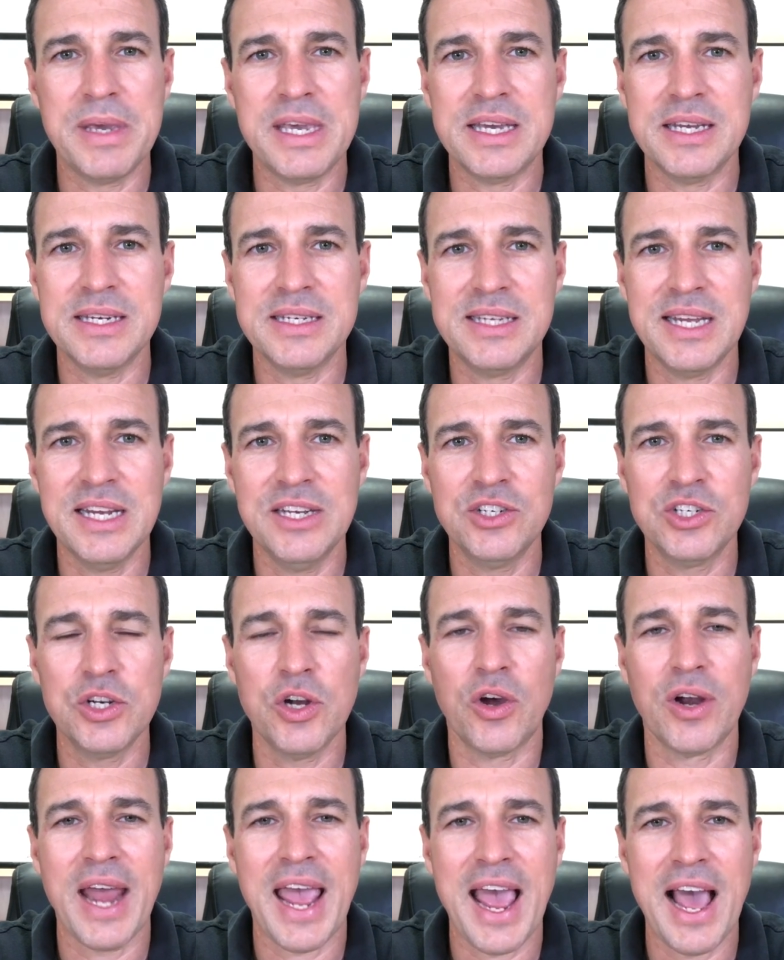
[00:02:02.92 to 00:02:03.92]
will be
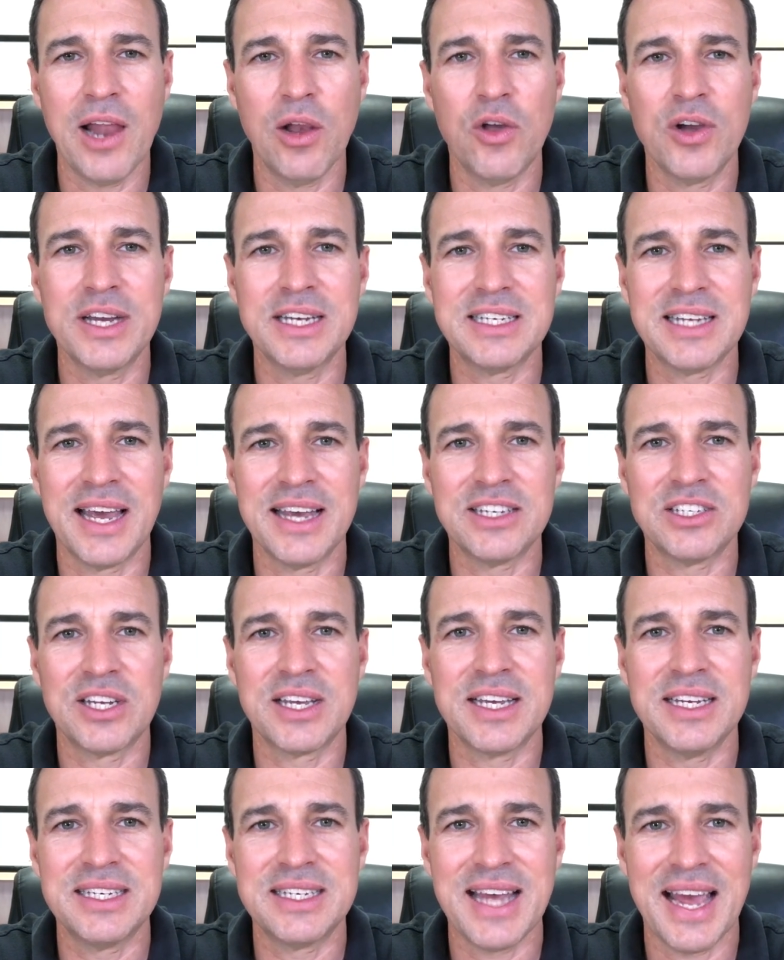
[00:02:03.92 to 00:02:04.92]
contingent on how long it takes to
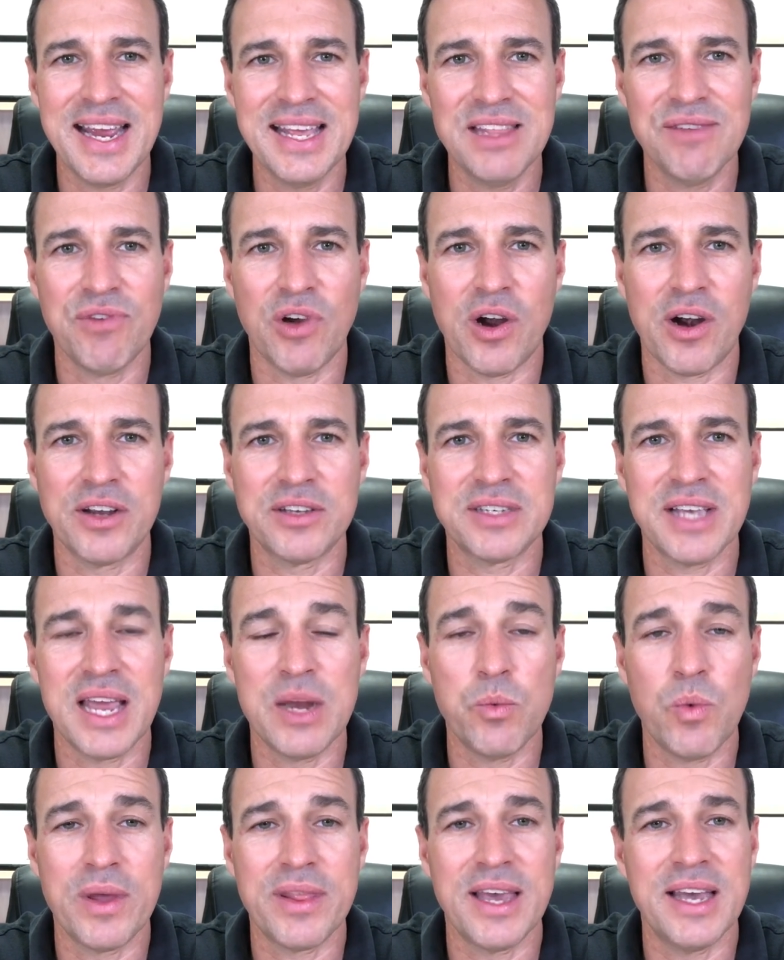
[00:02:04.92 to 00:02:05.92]
contain the virus
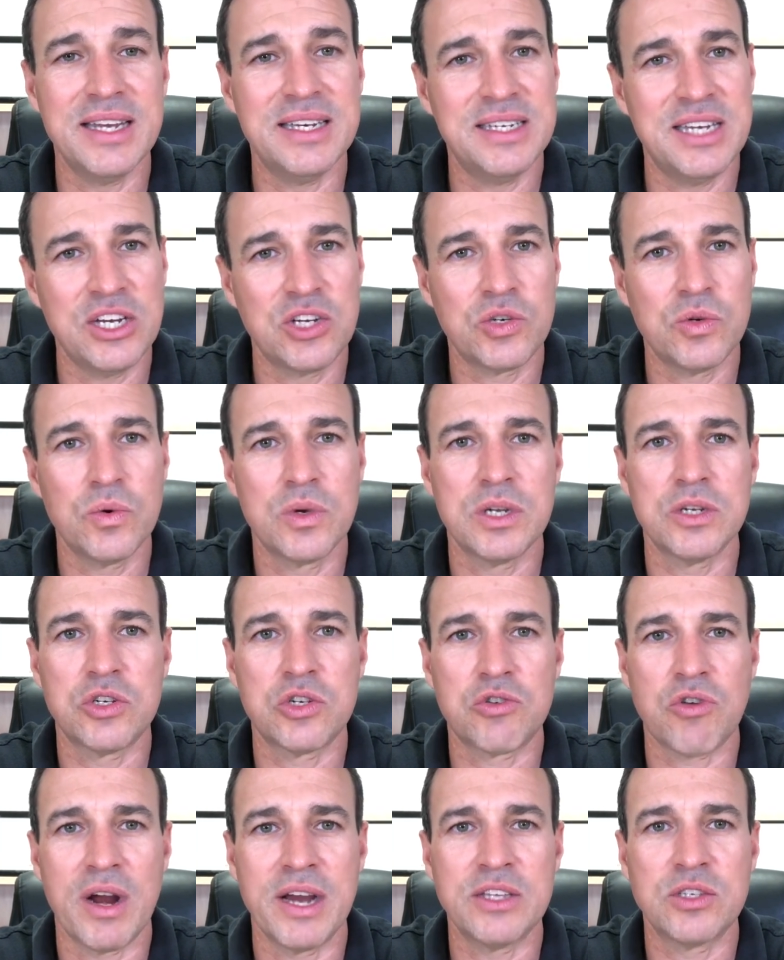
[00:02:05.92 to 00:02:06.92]
and whether additional
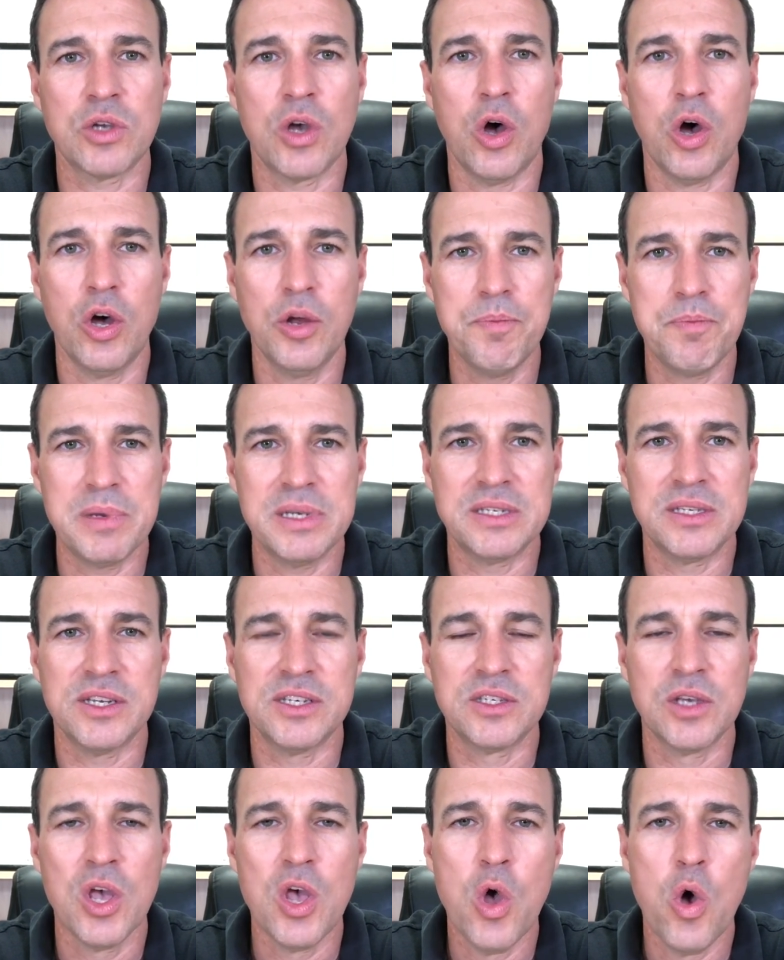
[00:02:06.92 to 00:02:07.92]
constraints on
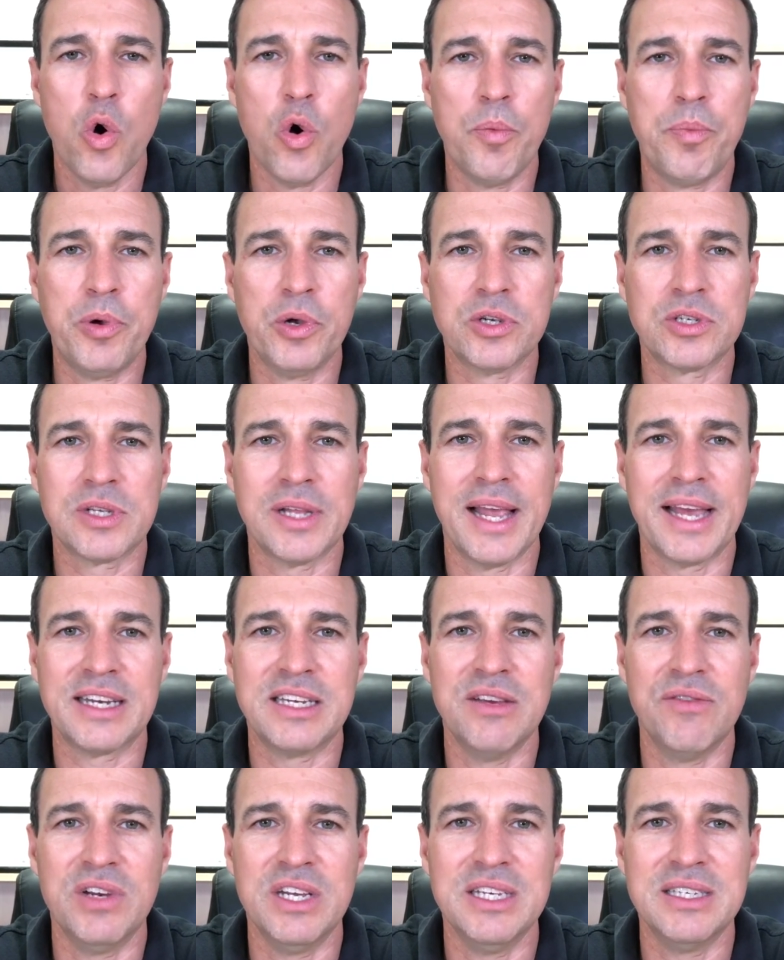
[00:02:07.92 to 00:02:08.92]
business or personal
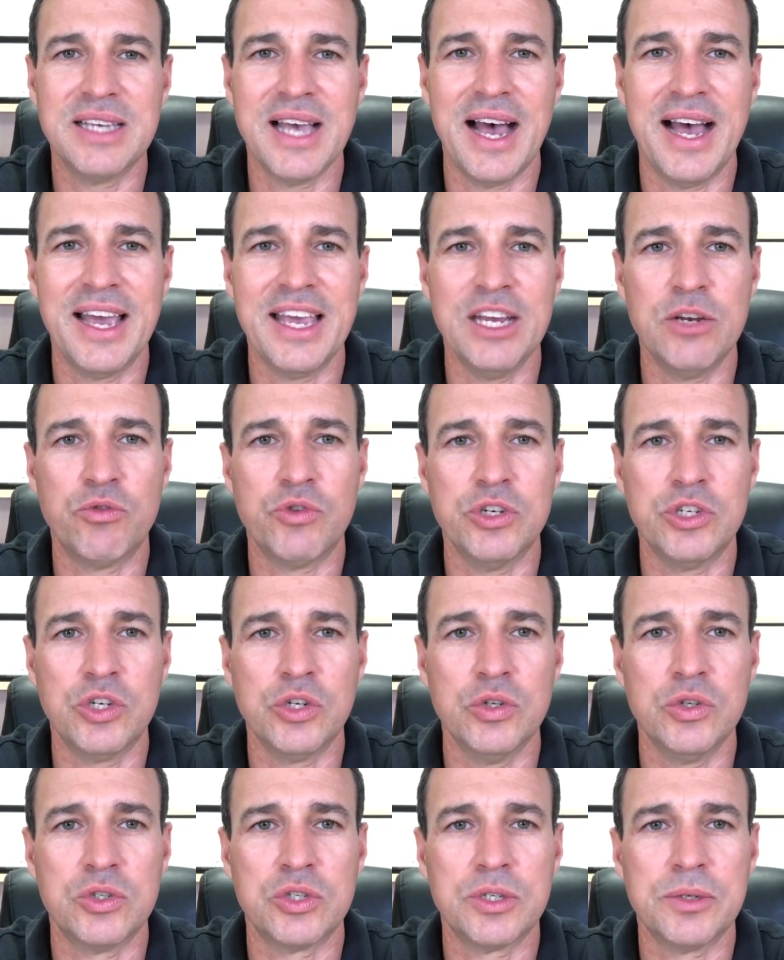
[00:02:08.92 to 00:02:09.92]
activities are
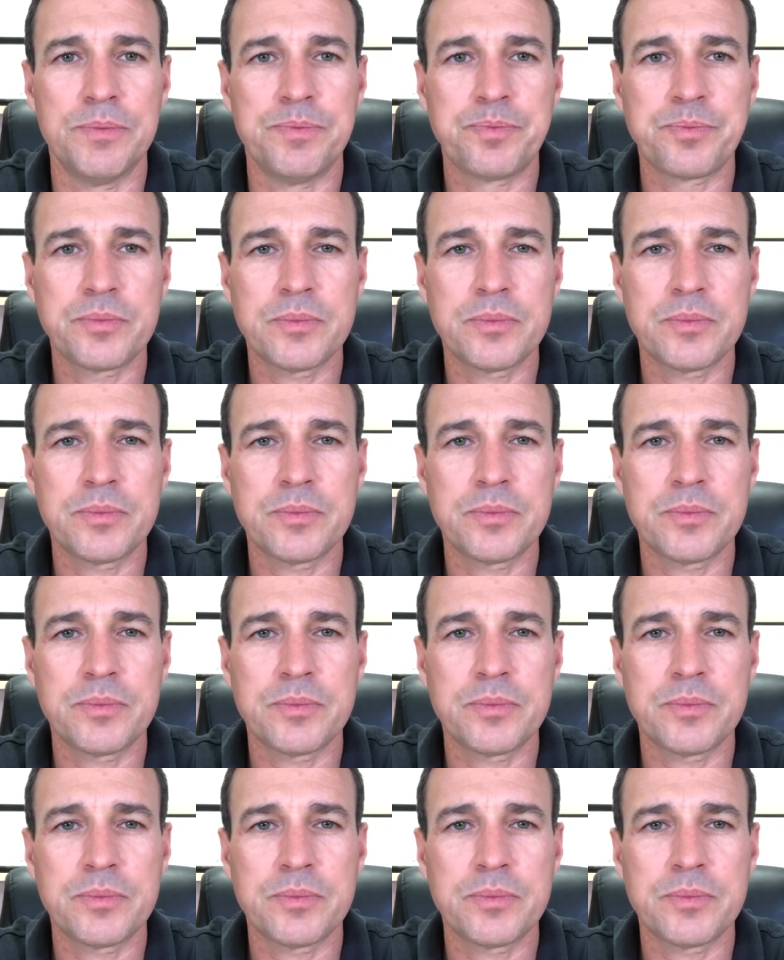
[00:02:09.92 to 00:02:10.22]
introduced.